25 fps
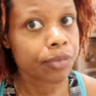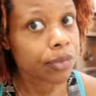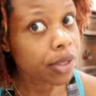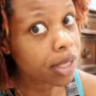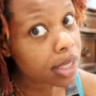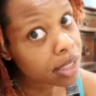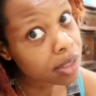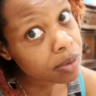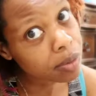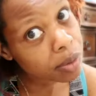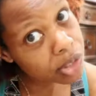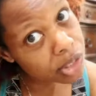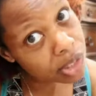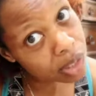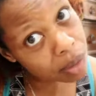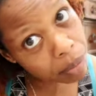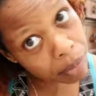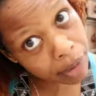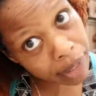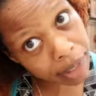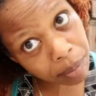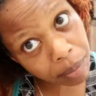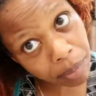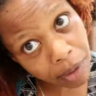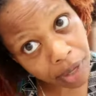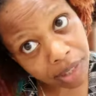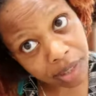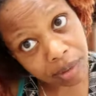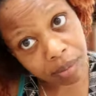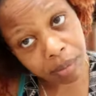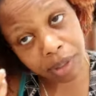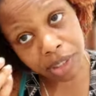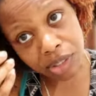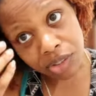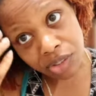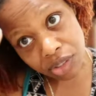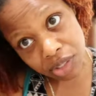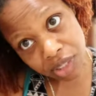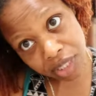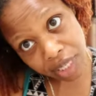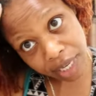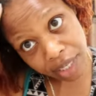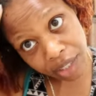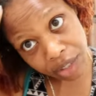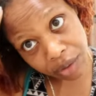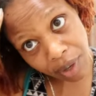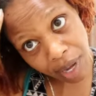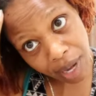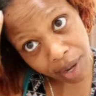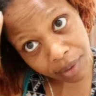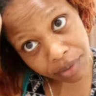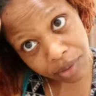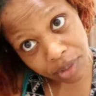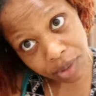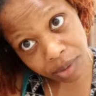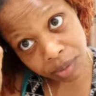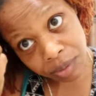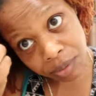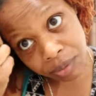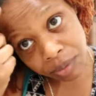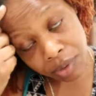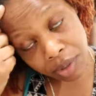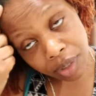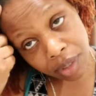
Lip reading: especially the brighter parts, but it's just that you have to